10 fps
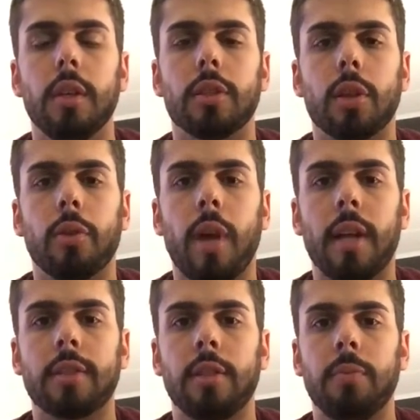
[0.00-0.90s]
So
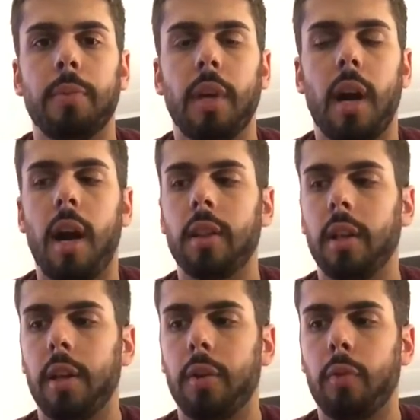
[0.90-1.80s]
that's going to be
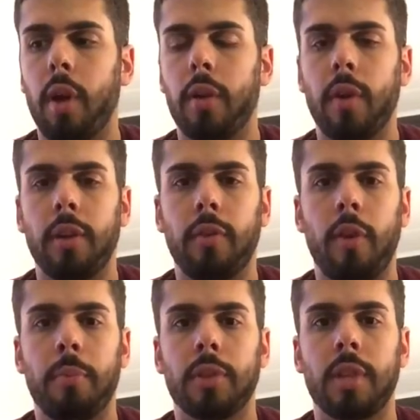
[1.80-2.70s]
highlighted right around
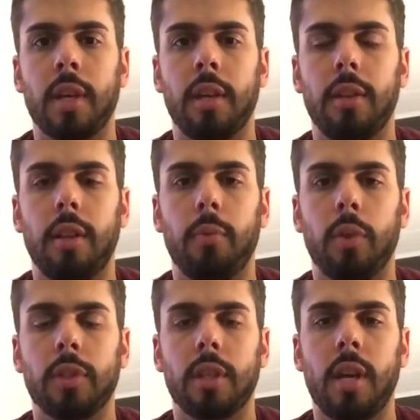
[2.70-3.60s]
November 2nd. And
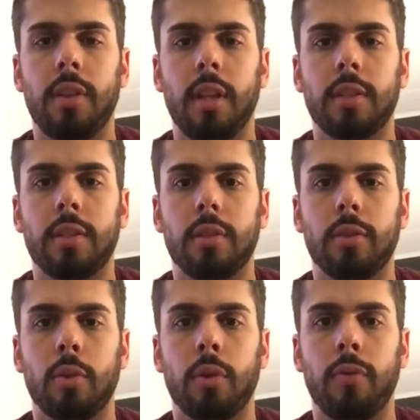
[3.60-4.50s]
once again, that's
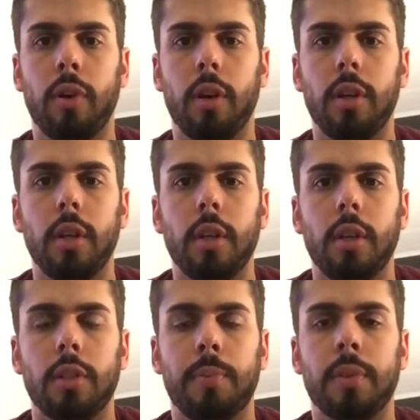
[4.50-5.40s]
sort of a
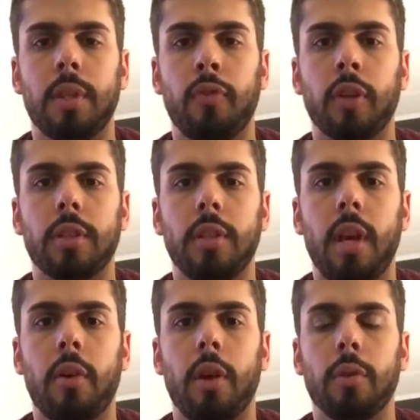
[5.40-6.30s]
specific
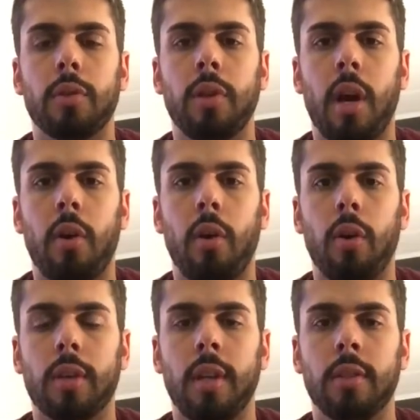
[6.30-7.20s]
scenario. So not
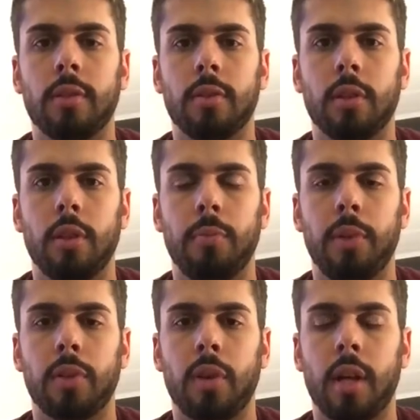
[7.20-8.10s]
all Cancers are going to
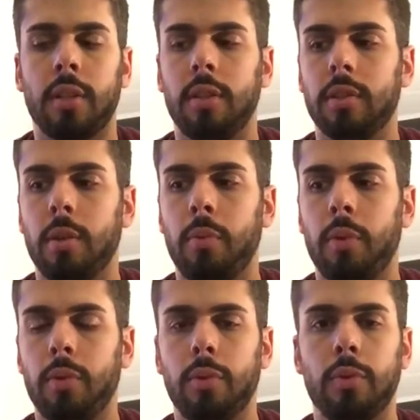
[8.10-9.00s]
be attracted to
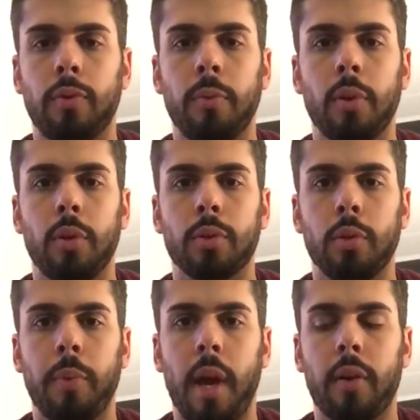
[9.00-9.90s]
someone who's from a
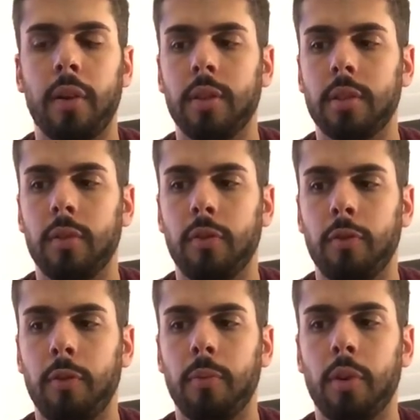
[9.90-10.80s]
cultural background that's
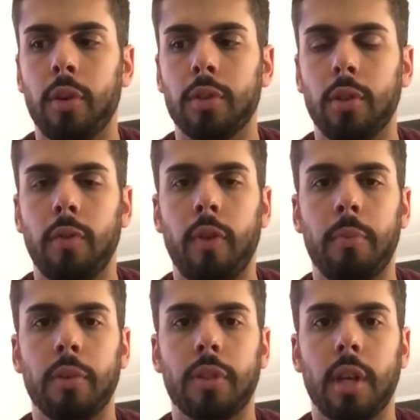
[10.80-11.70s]
different from theirs on
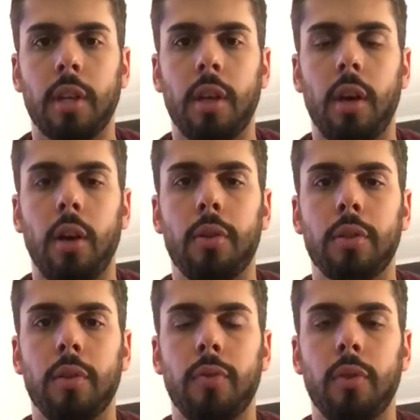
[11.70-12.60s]
November 2nd. Now,
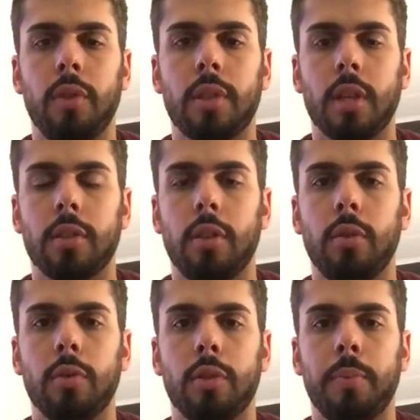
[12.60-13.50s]
others of you, this has to
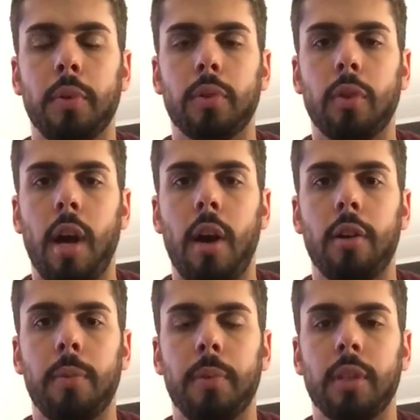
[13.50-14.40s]
do with
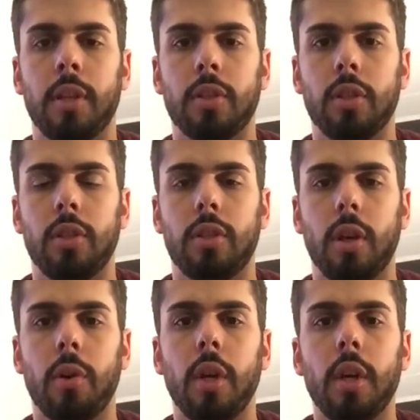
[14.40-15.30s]
spirituality potentially. So,